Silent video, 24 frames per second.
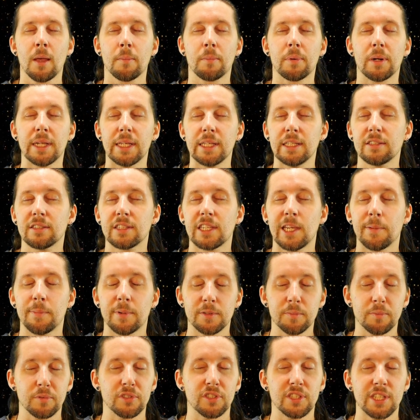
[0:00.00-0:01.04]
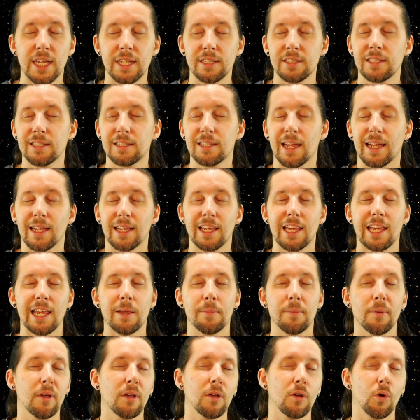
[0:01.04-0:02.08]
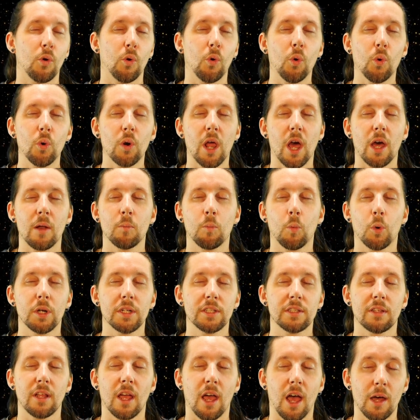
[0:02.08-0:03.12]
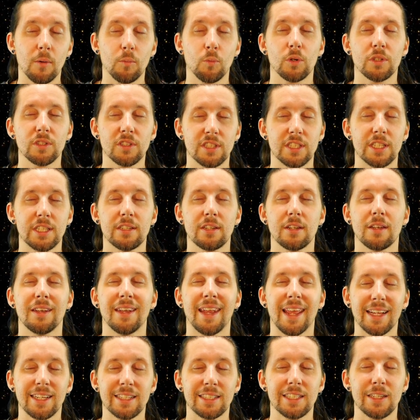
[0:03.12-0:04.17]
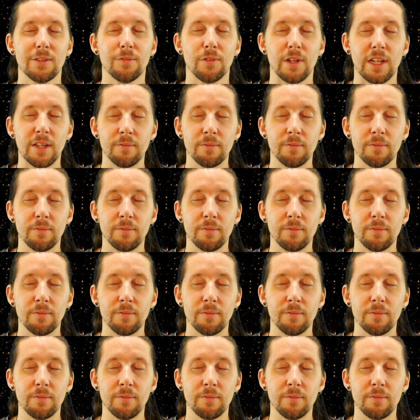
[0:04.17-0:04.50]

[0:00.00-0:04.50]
"Please keep us protected and keep all unwanted negative